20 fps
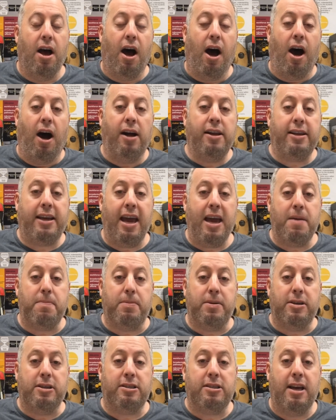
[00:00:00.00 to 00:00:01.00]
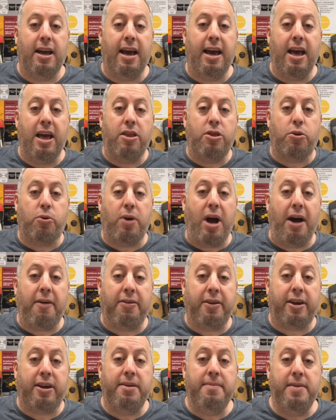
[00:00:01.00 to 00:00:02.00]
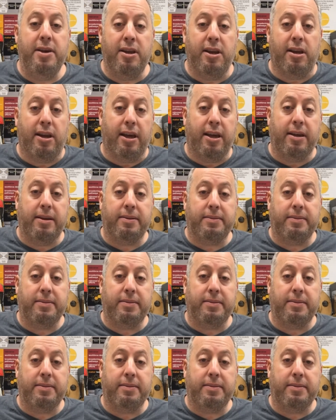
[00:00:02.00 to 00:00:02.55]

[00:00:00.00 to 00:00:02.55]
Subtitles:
on campus and throughout the community.